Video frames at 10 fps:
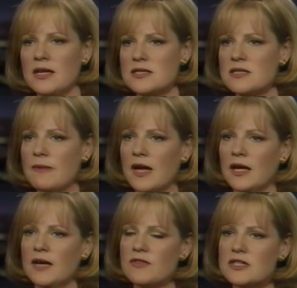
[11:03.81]
He says, "Bonnie, I
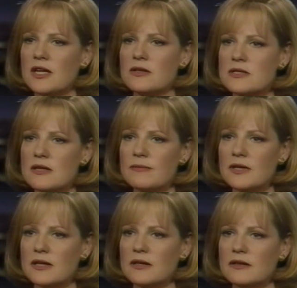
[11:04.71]
have to tell you
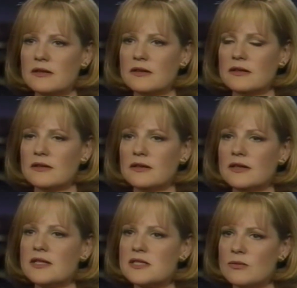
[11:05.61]
something." And
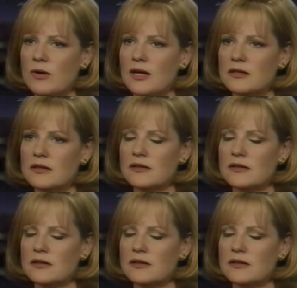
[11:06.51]
I said, "What?"